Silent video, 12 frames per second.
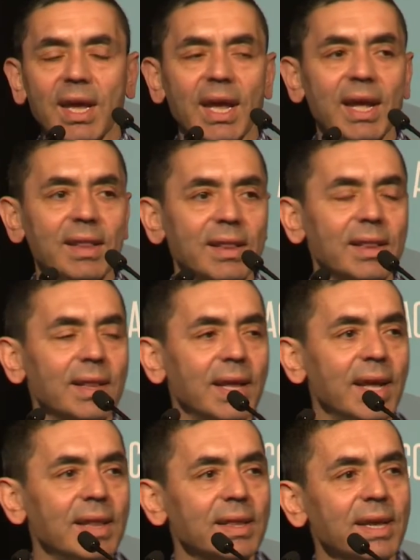And
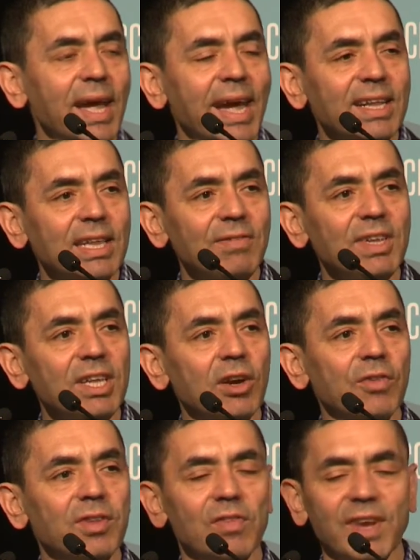the activity
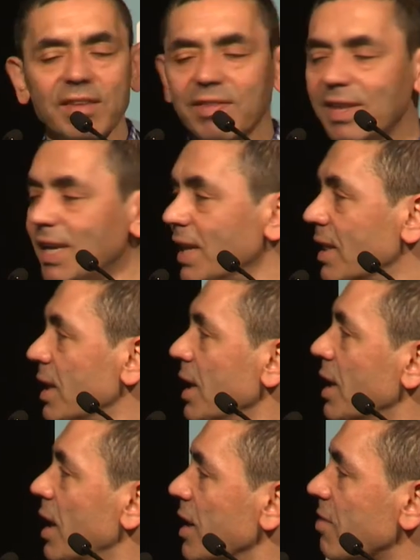of this vaccine
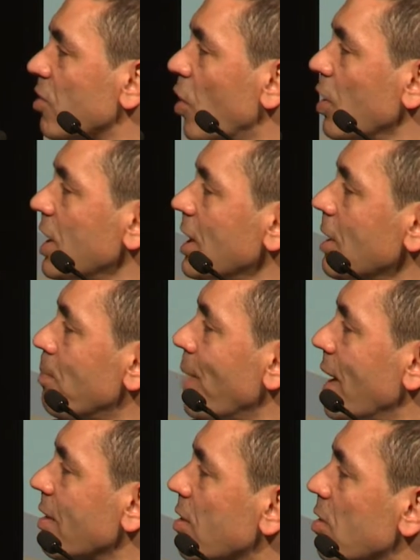strongly
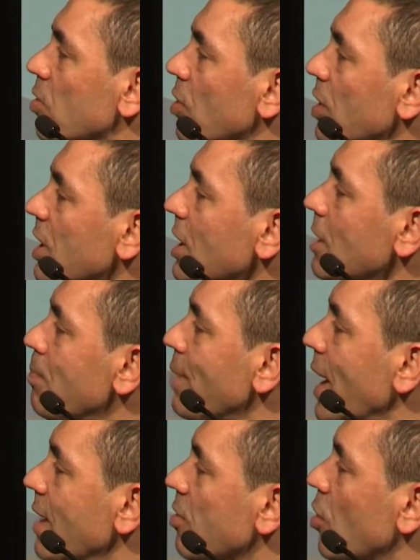
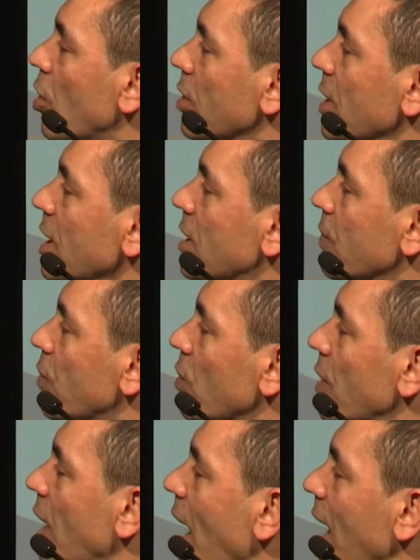depends on
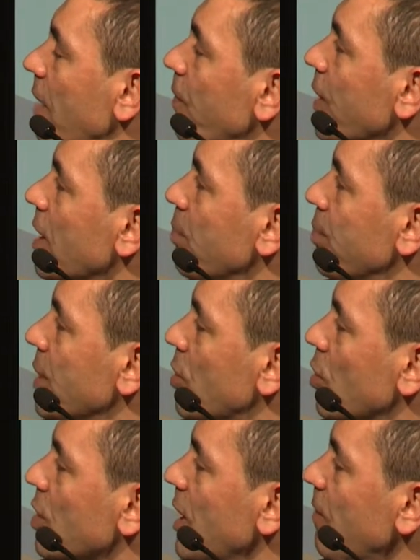interferon alpha,
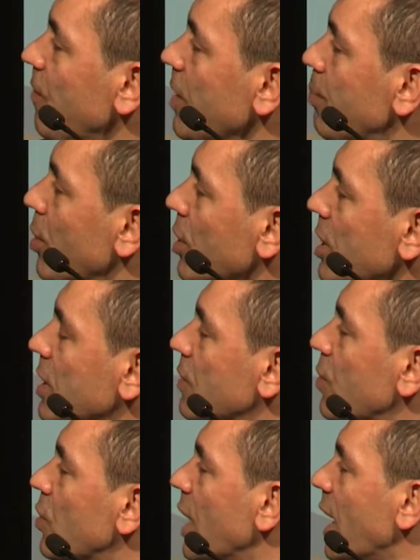because if we block
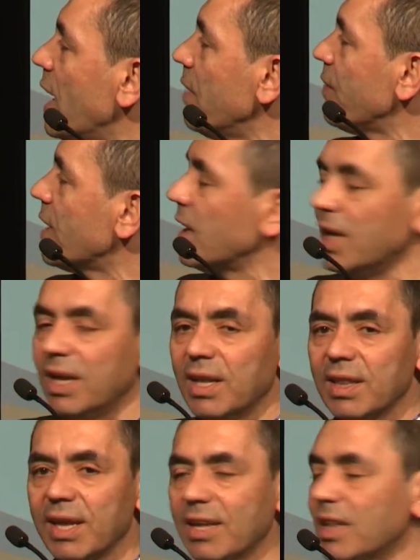interferon alpha,
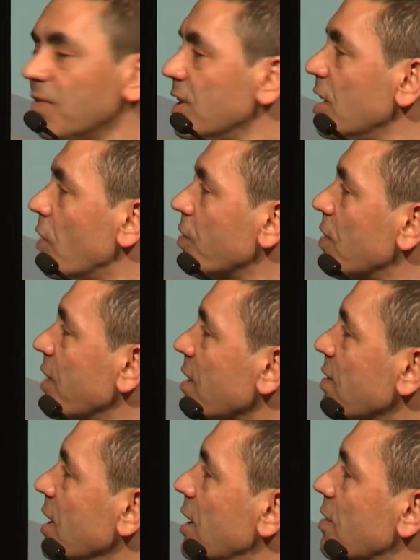the activity of the
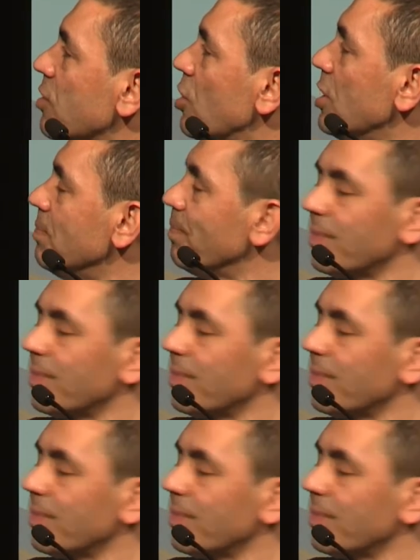vaccine is gone.